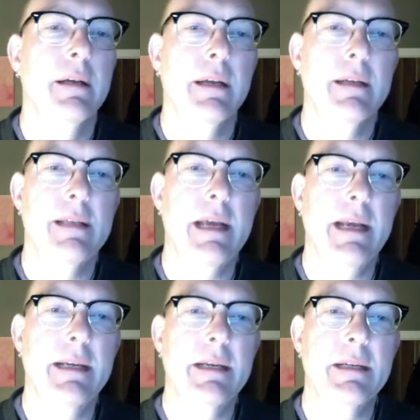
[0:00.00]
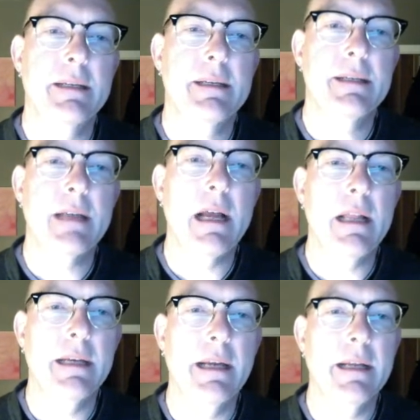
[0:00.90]
is that it
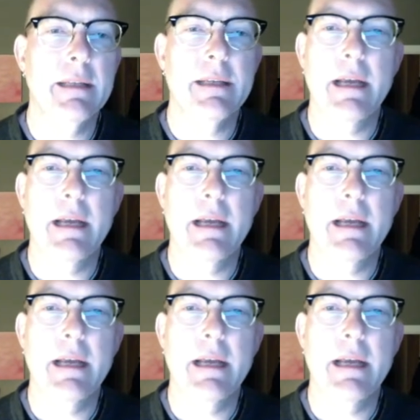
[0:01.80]
consolidates